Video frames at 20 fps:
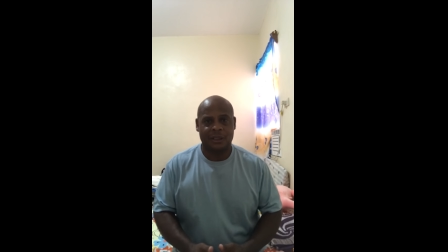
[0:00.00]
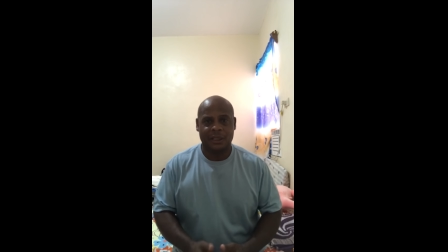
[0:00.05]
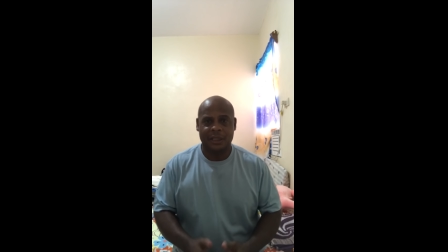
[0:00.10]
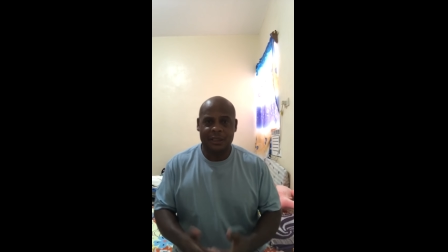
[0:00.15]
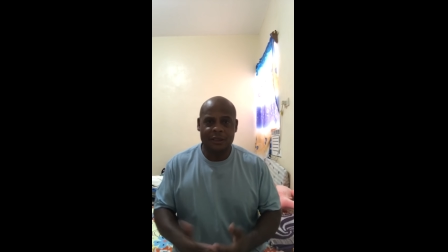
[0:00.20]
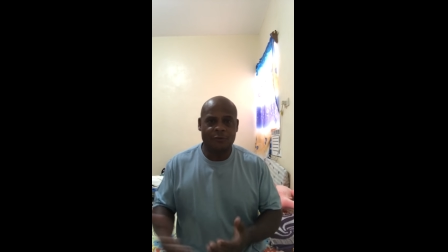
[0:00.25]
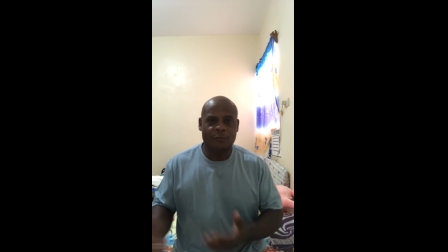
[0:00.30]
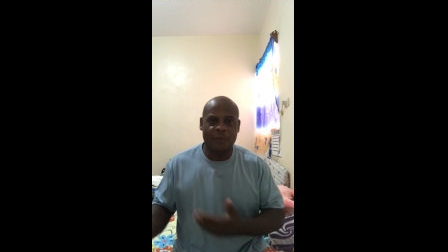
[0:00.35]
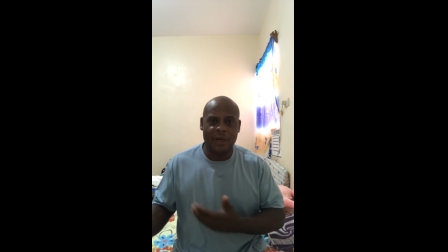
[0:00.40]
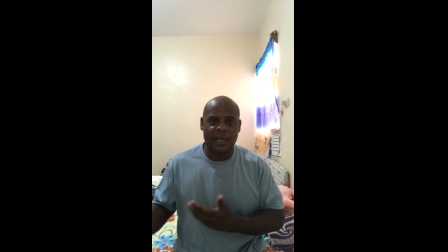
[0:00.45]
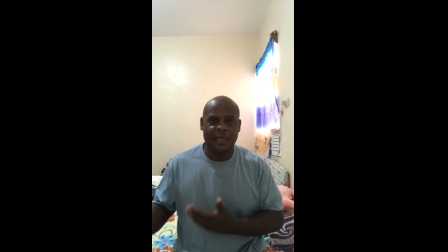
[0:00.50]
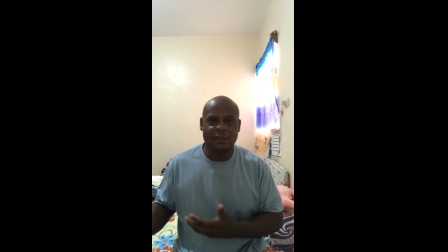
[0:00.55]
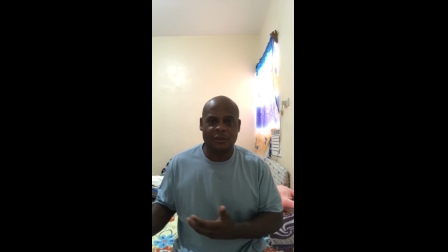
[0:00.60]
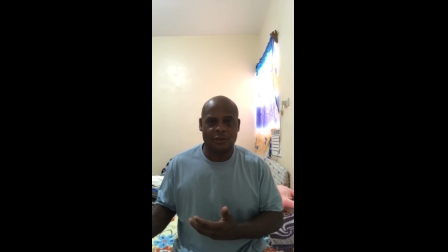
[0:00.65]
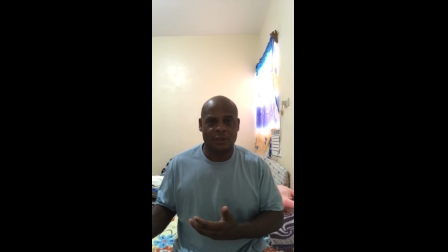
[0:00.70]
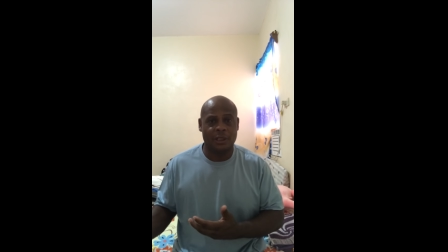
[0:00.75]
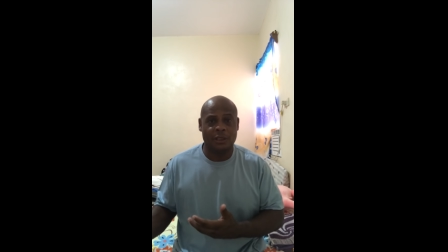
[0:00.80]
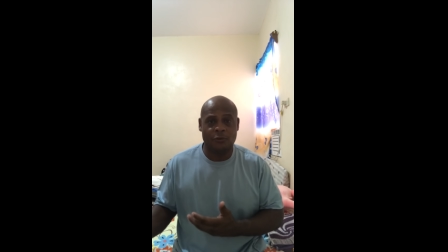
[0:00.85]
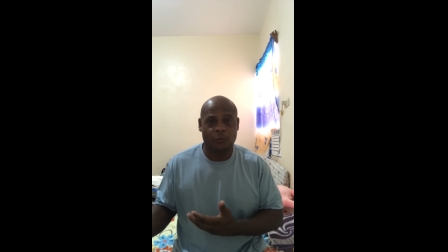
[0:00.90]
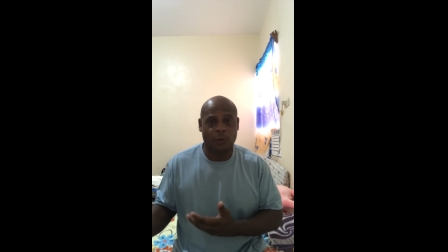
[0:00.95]
He's made,
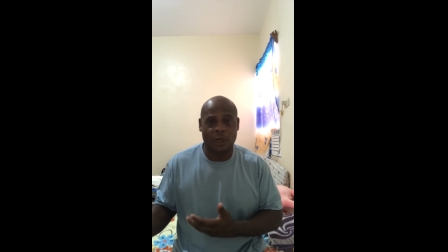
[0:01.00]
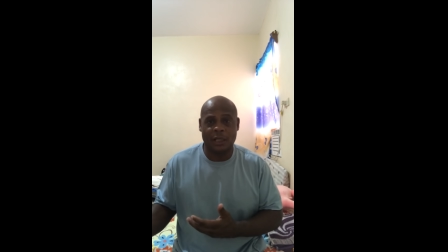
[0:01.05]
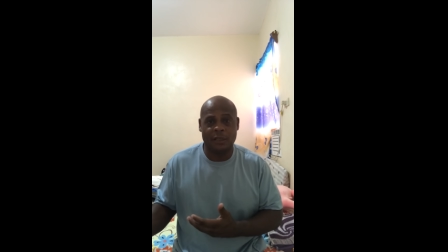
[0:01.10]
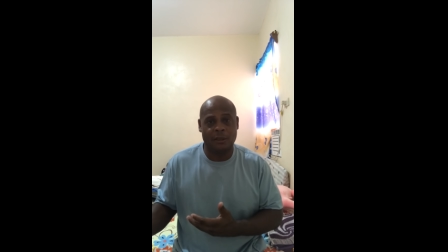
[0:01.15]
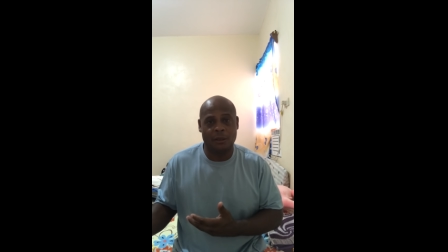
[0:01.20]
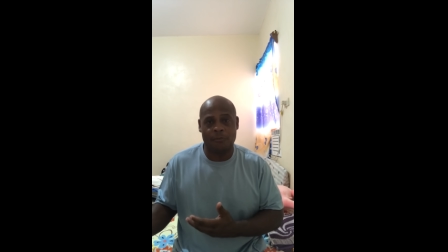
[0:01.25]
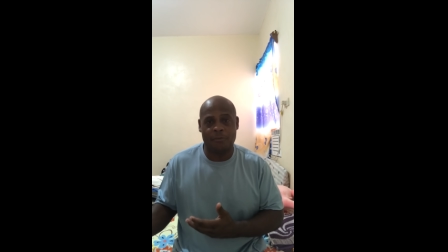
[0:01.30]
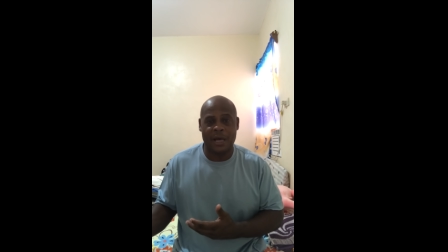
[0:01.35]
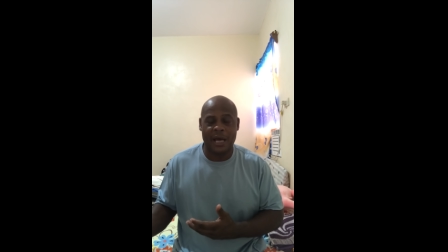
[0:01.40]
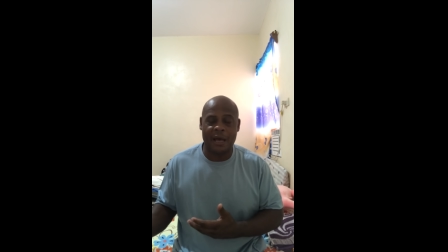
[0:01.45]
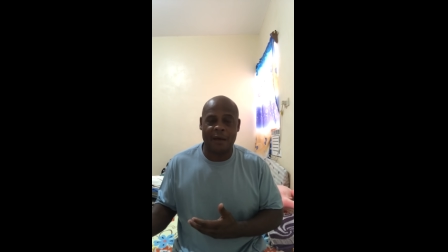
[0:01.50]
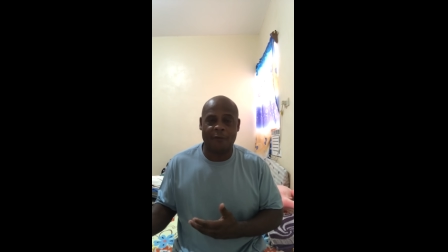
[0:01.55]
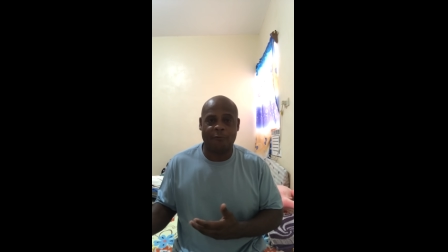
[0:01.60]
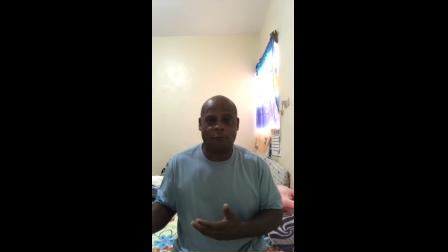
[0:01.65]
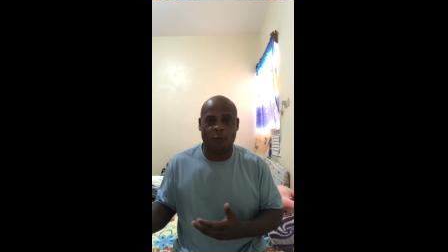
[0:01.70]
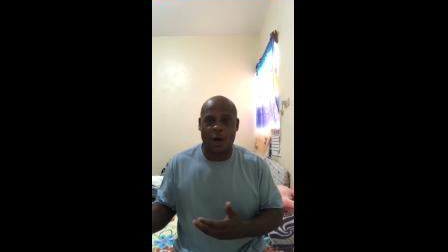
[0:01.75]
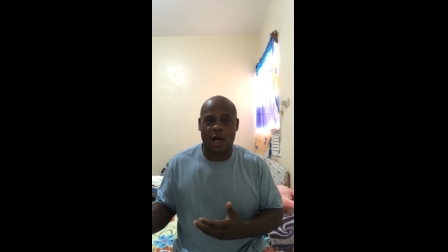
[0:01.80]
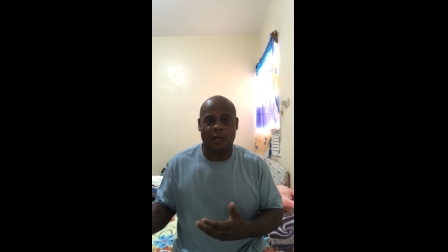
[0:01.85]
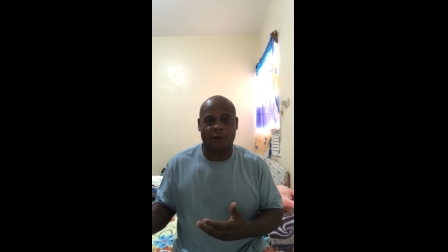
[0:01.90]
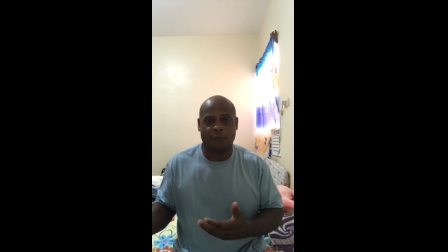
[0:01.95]
he's run the
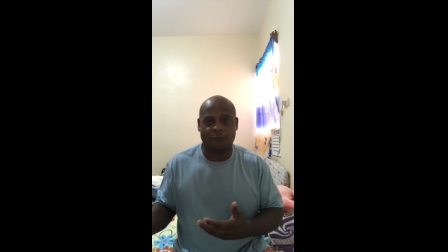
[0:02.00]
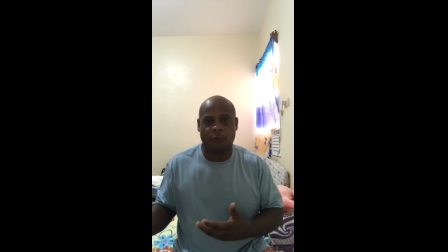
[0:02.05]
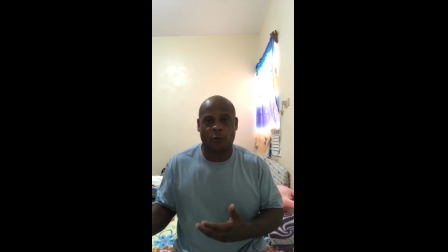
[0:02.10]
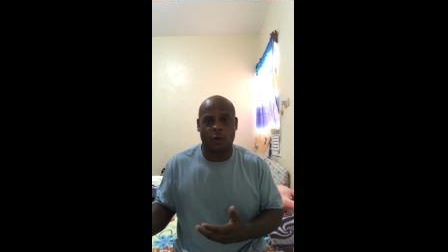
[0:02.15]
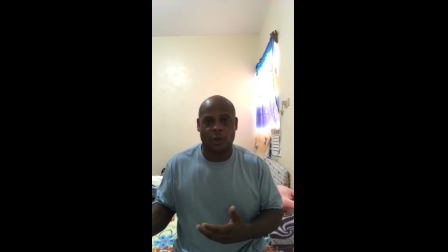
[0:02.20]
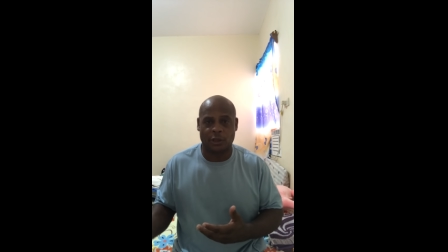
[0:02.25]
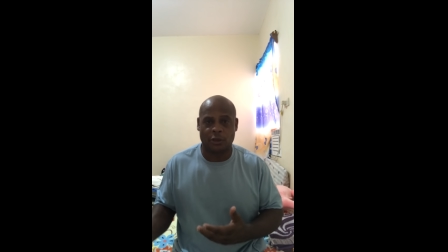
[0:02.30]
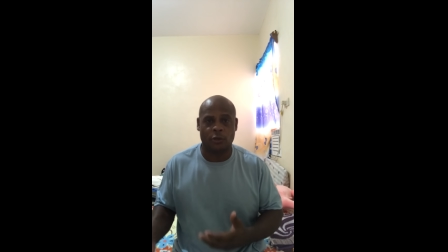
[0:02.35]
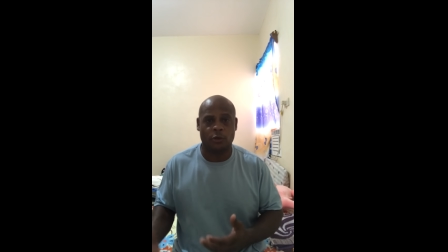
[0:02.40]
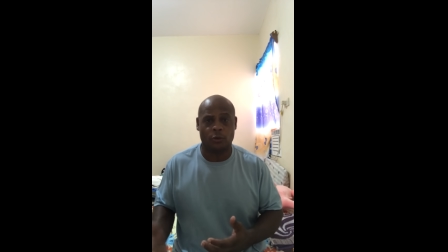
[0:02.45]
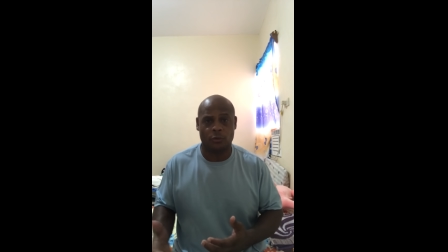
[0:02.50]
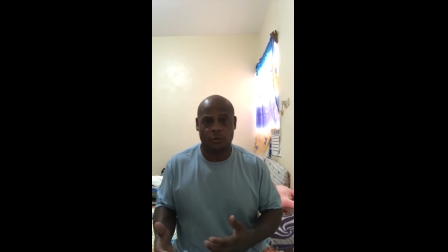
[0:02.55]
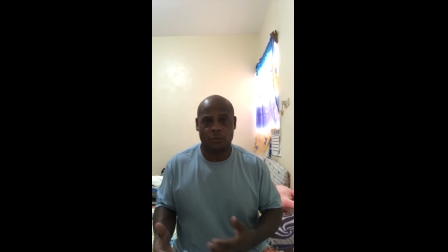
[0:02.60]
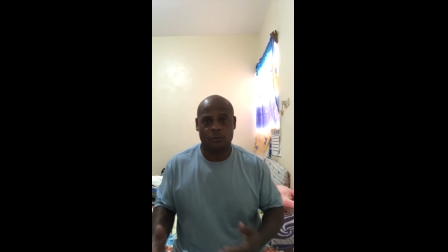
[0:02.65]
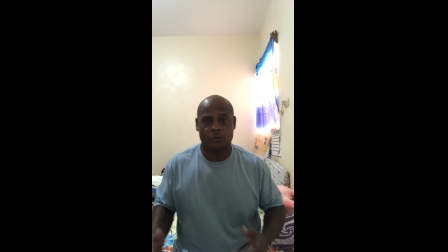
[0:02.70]
bathwater for you